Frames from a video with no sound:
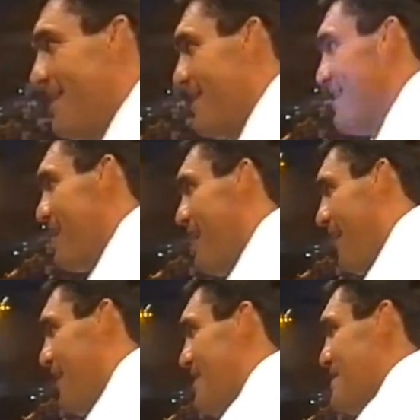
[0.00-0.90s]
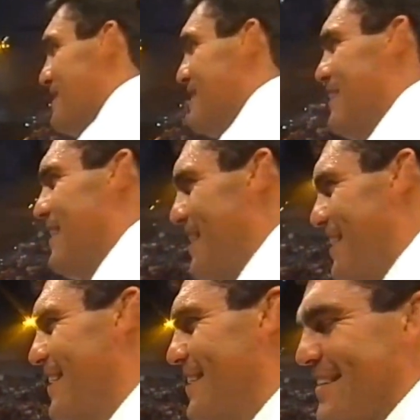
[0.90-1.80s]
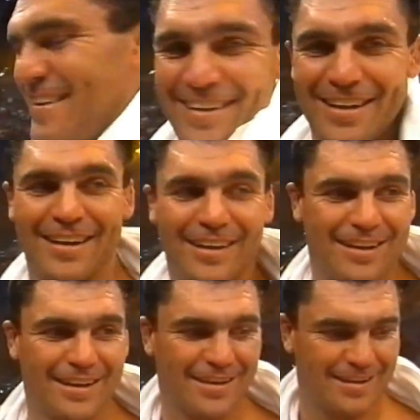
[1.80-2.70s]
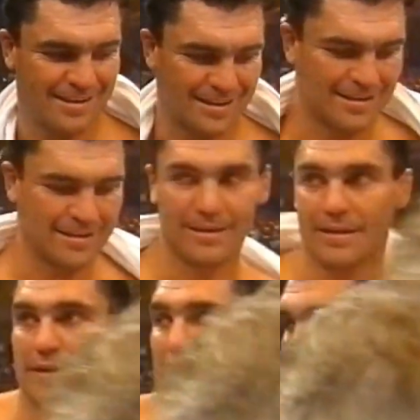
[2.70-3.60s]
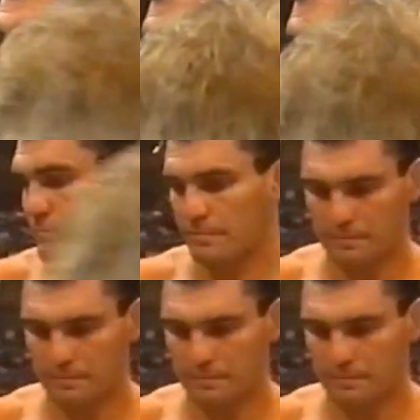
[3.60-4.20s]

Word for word: uh, Evander Holyfield beat Mike Tyson when he was something